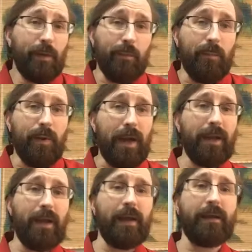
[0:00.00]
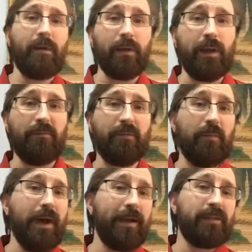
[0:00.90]
I can only come from
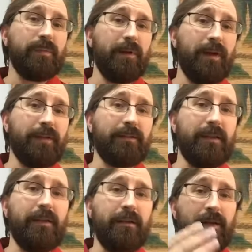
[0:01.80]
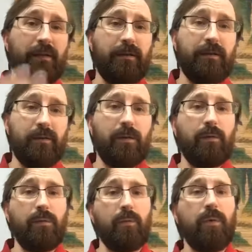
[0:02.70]
my experience, and
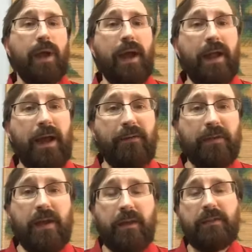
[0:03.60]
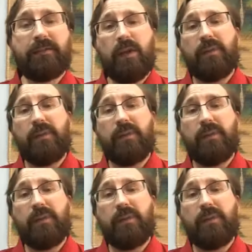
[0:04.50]
what I have is going to be